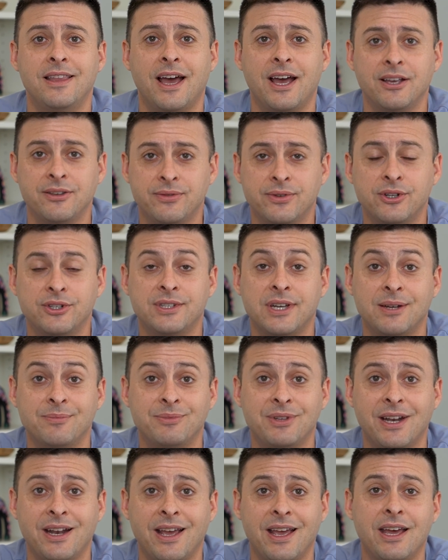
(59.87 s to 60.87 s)
Thanks for your time
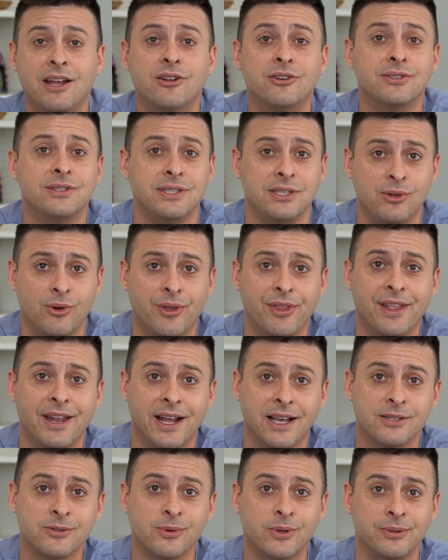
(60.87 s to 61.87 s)
today, and I'll see you on the
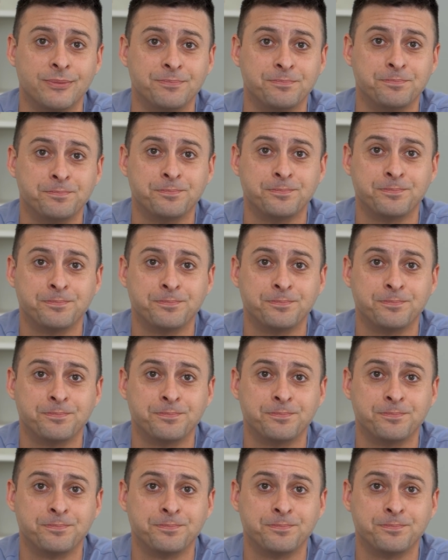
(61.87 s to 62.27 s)
next one.